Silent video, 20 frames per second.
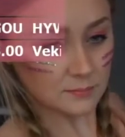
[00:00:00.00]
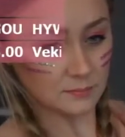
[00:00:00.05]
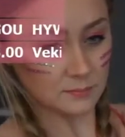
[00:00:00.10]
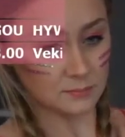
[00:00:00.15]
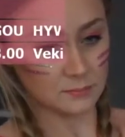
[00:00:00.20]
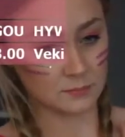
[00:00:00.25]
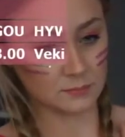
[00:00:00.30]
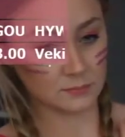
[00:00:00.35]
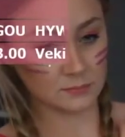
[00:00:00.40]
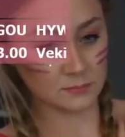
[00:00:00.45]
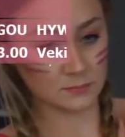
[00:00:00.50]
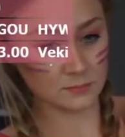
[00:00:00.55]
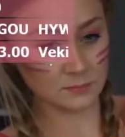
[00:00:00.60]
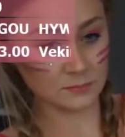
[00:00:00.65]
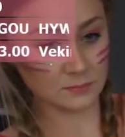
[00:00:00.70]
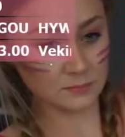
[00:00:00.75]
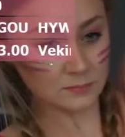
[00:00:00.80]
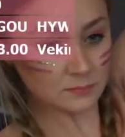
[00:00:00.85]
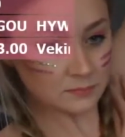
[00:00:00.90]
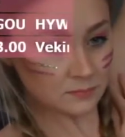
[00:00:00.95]

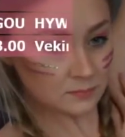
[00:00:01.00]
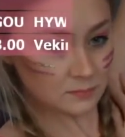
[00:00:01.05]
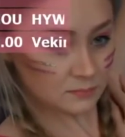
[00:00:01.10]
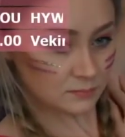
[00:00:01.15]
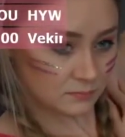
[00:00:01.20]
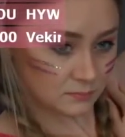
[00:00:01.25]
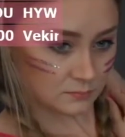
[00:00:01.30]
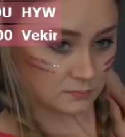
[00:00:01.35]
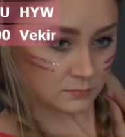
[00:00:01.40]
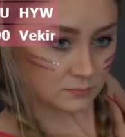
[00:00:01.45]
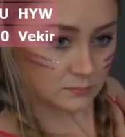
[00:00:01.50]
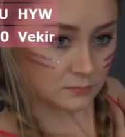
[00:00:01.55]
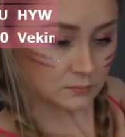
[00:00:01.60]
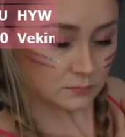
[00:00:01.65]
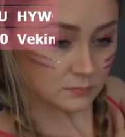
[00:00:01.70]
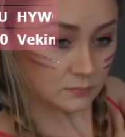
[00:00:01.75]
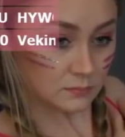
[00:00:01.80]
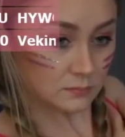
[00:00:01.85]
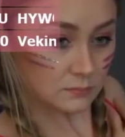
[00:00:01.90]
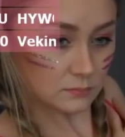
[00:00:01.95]

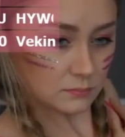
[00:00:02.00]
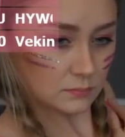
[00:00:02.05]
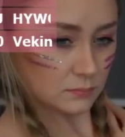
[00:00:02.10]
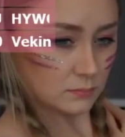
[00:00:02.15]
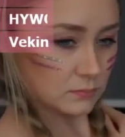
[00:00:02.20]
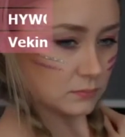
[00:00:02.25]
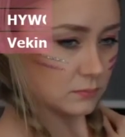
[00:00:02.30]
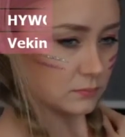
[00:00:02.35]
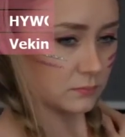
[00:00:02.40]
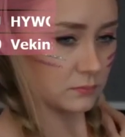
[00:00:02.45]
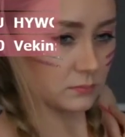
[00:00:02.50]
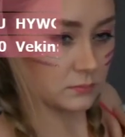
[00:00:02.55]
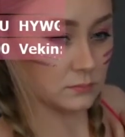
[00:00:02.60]
(no one is talking)